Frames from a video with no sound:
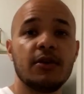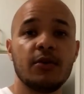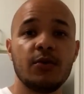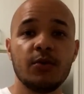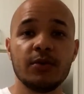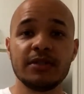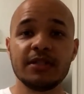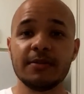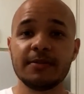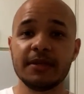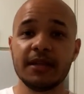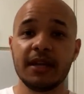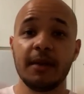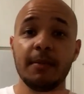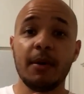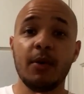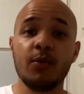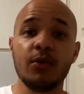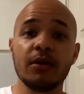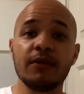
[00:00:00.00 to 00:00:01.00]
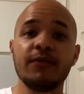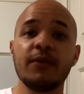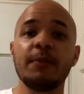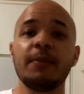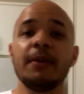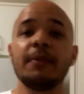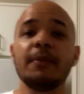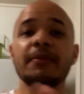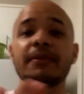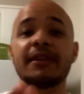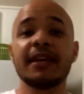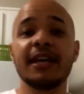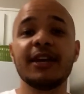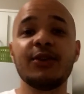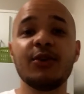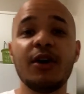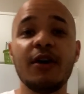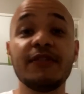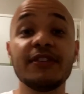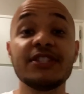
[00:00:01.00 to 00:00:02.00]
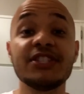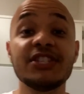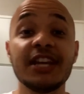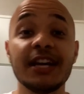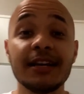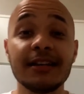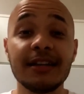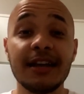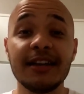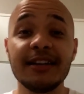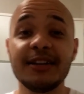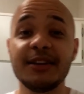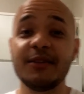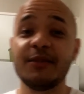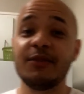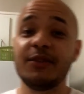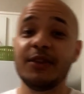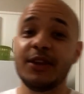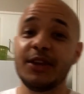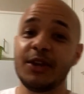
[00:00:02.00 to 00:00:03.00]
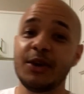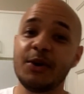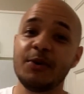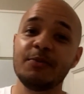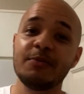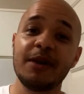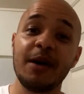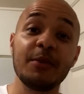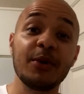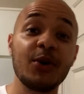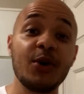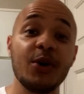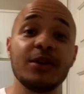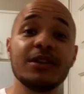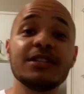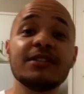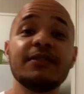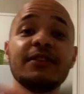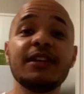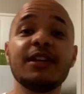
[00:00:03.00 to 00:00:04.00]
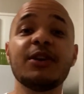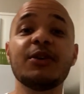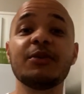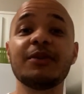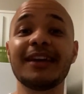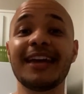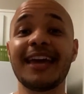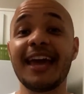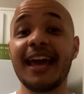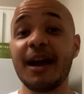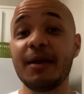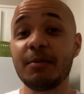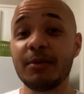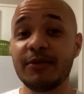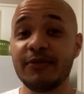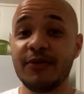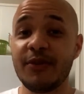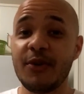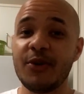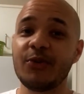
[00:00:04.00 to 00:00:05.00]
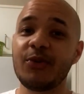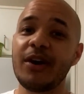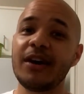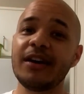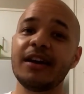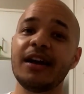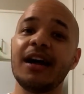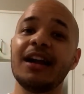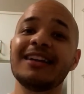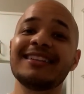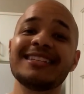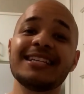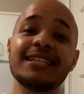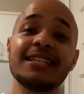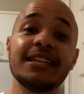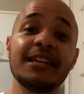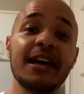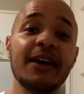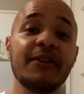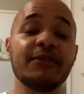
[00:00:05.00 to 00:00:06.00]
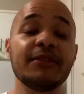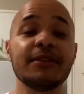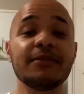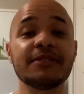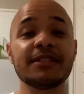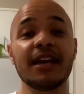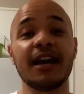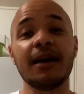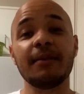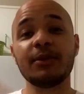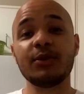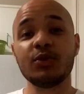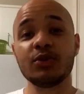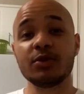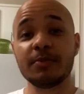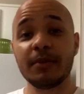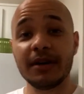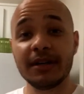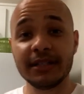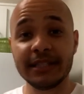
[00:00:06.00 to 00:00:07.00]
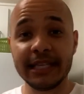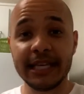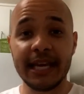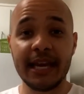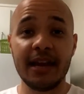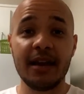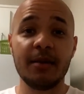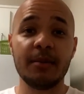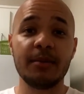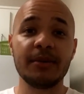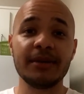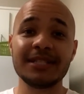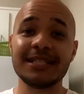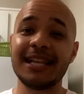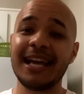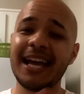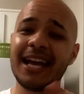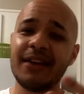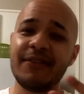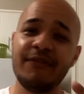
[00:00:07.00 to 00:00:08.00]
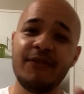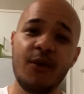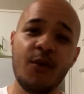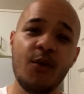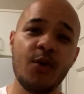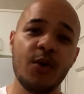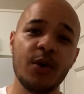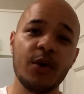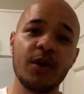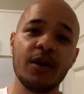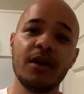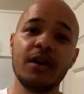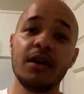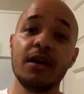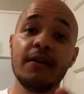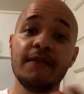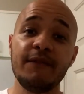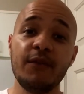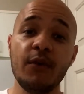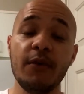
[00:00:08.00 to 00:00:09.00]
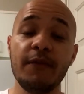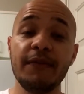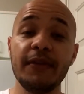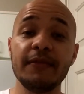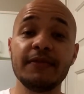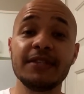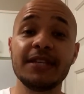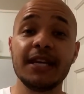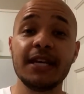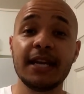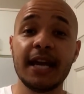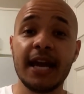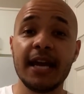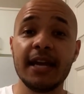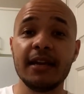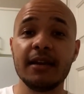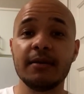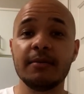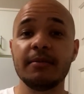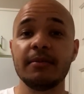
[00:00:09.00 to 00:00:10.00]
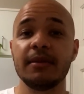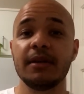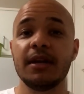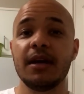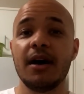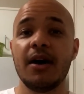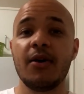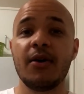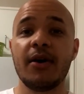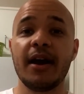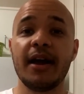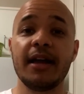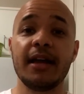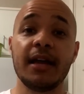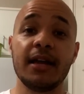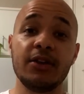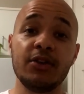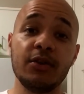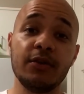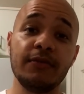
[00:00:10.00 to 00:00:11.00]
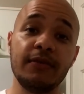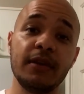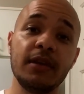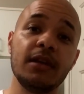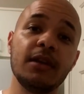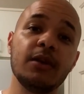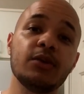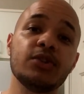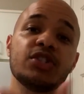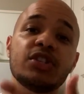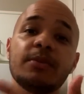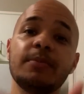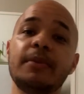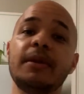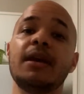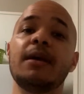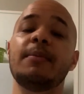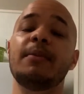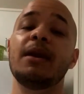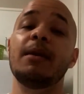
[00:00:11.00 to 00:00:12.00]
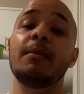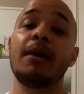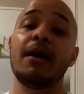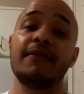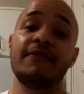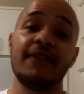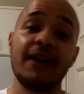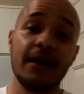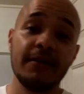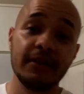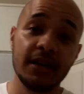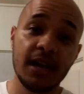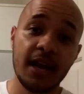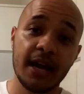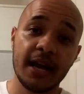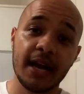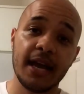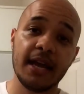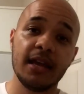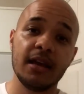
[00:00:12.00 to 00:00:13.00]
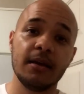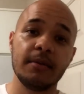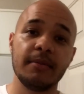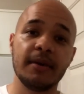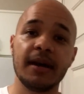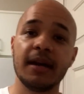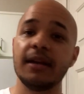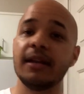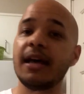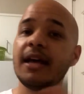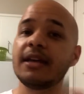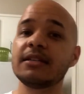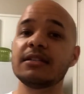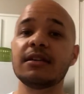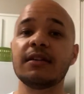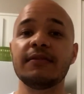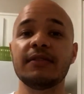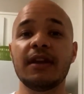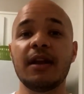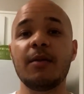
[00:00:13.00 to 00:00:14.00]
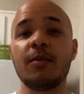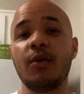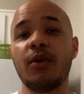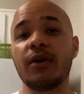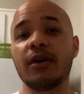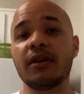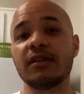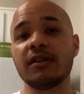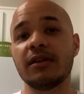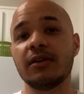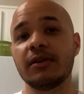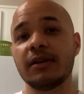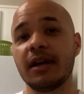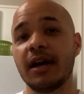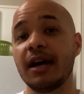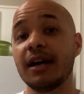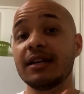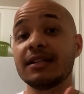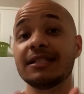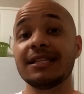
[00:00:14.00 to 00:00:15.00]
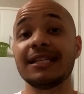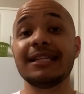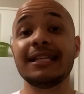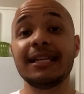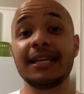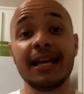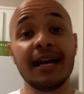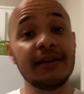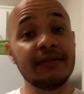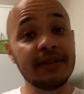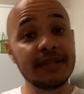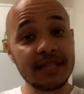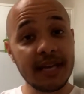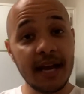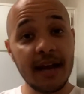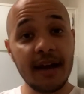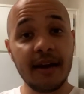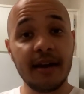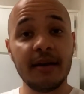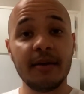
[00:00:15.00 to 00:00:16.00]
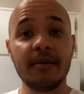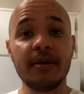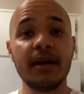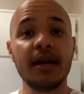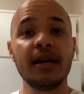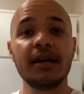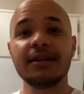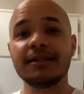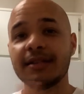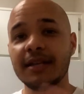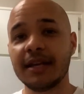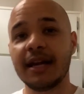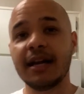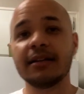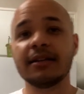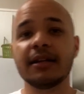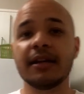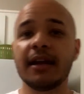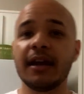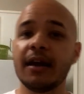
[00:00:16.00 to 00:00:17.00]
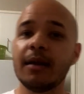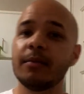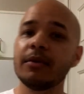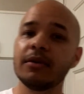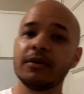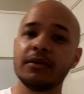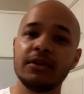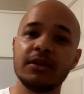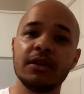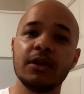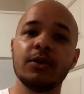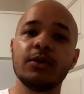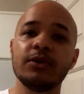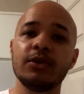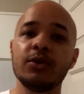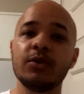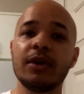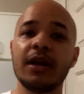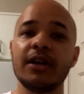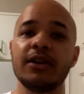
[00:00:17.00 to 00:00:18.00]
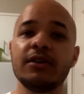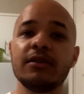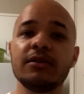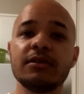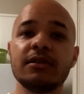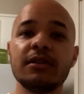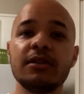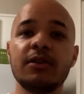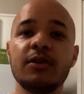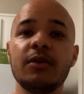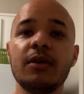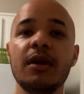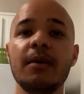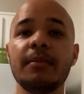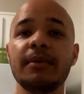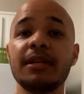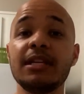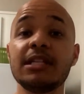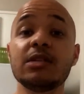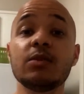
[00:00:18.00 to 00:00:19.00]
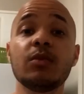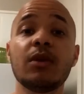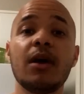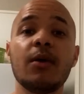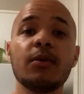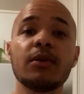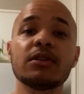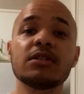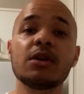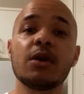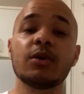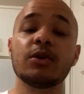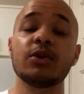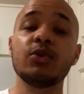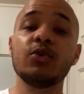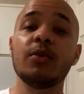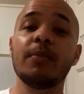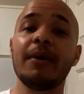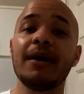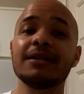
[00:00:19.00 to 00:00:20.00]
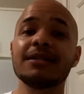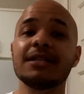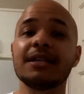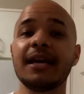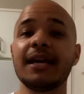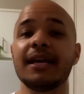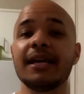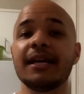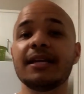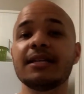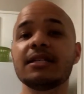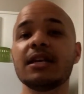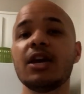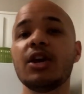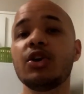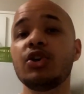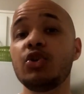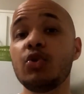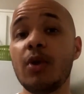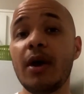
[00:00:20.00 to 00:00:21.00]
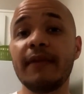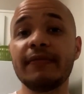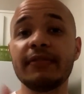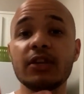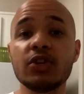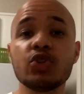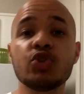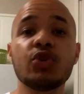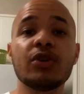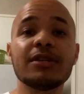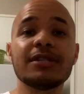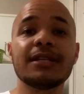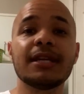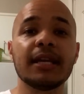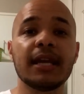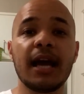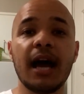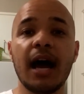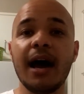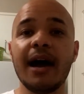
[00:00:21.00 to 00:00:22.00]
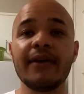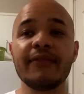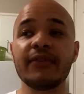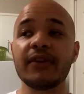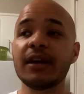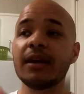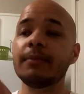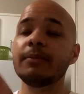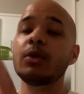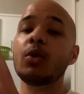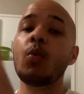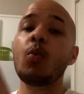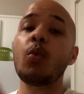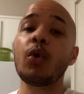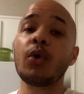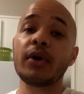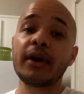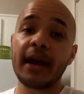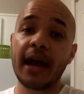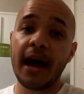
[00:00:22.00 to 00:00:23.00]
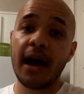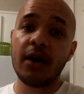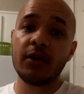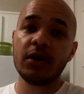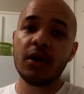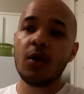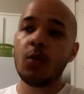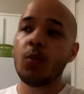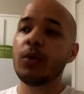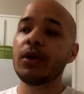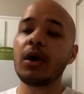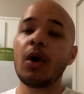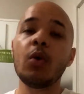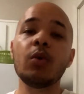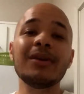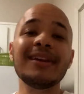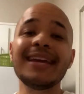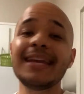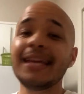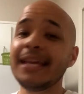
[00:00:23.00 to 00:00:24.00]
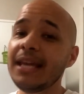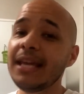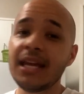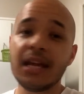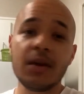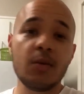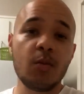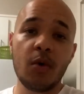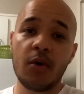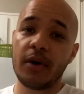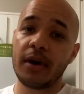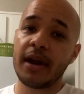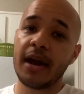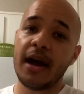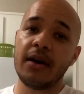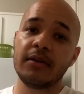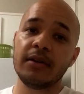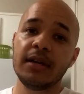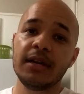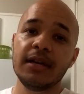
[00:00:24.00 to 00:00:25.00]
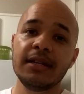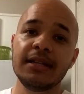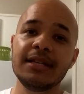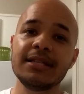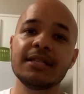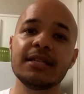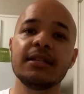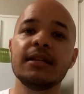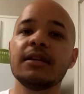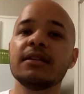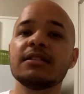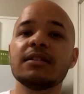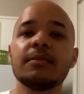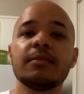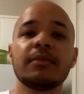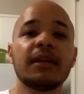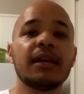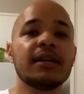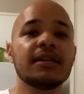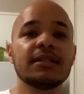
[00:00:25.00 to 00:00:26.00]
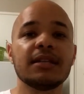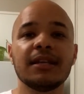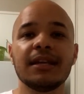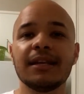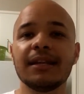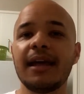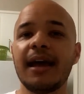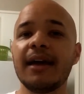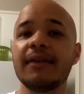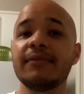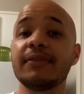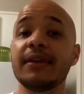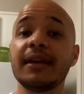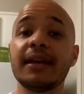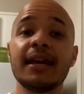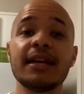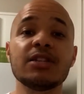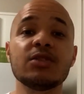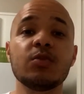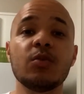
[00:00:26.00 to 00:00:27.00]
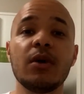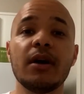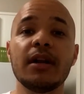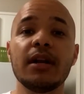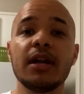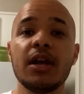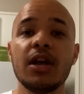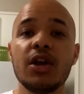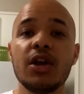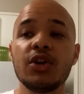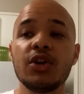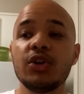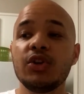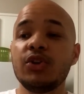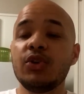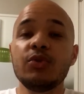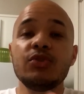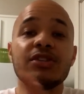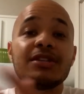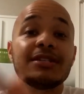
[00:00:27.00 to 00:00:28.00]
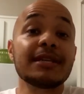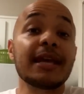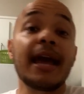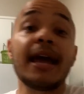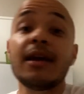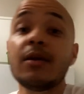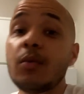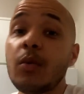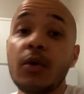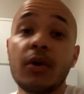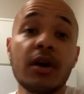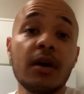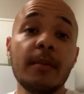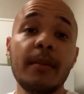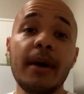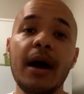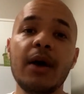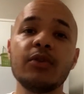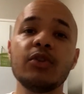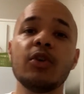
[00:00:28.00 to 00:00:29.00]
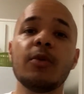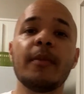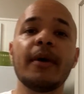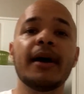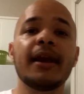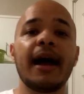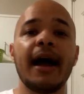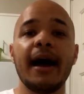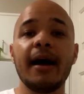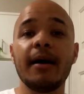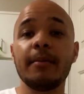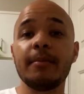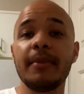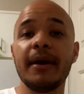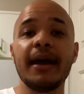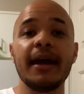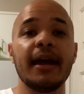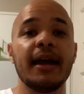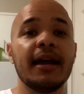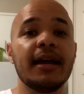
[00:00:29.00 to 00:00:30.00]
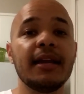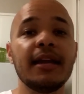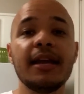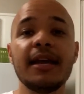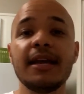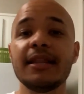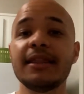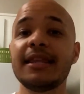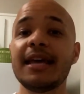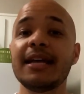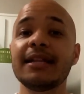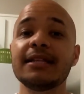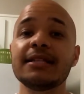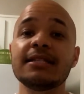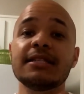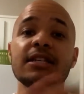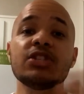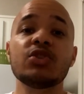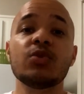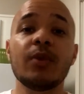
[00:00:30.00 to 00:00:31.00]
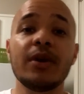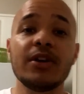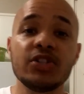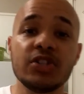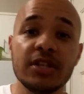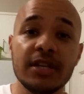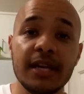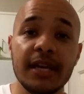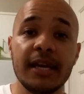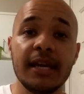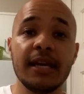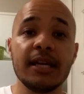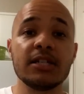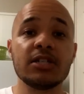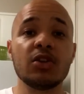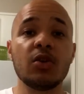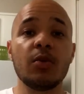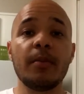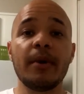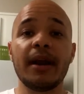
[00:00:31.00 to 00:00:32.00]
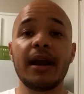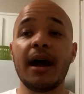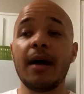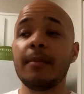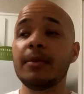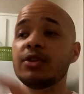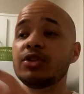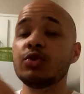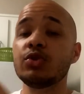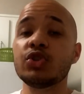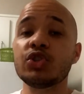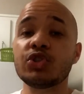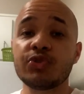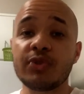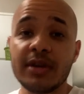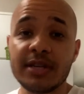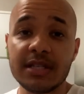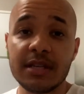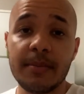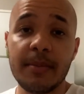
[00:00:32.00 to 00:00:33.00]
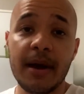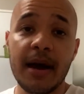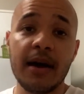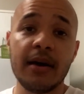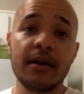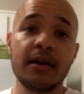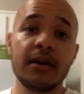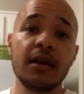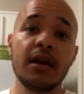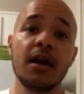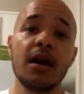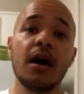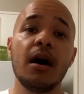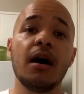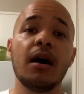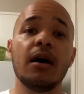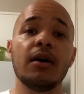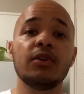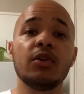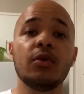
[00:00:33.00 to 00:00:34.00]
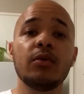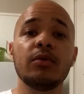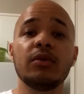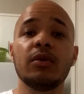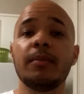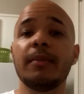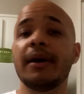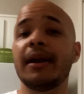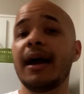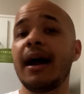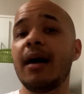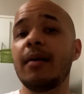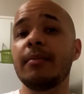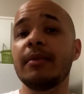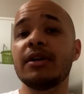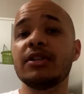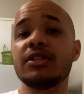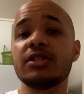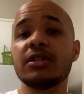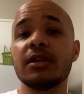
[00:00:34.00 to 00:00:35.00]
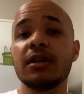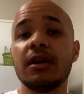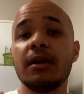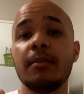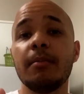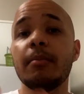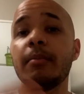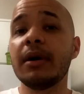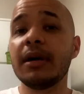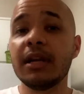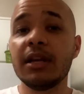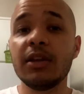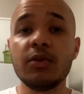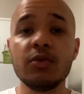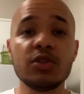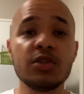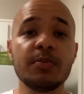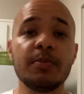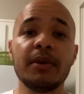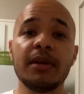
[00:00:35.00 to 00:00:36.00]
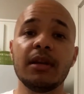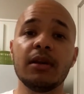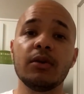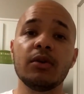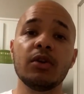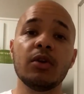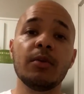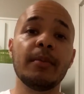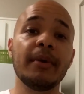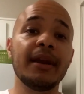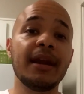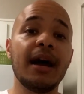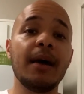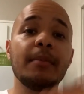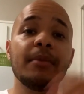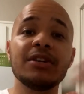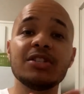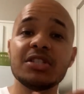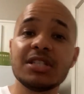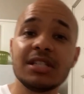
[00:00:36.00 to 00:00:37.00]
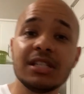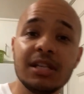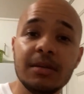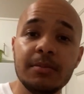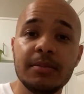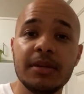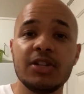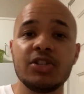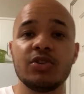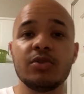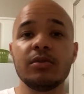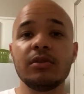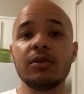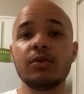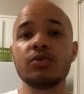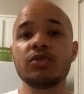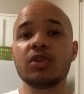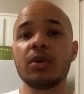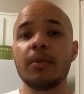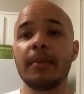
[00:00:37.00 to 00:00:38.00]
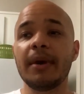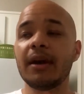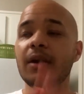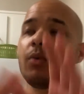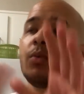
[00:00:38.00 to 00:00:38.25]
What's up today, my wonderful people? Thank you all for checking out another video. I'm recording this video on the camera phone, right? I honestly didn't have enough time to use my other camera. It's like 4, 15 a.m., okay? And your video should be up at about 5 o'clock a.m. I got a lot of stuff that I'm working on, I honestly didn't have the time to take out the camera, you know, and do what I usually do. But listen, what I want to talk to you about today is you have to trust in God for Him to work out what only He can work out. Listen, there are some things in your life that, guess what? you just can't work them out no matter how bad that the situation is no matter how much you stress about it uh, no, no matter how much money you spend on it no matter how much sleep that you lose no matter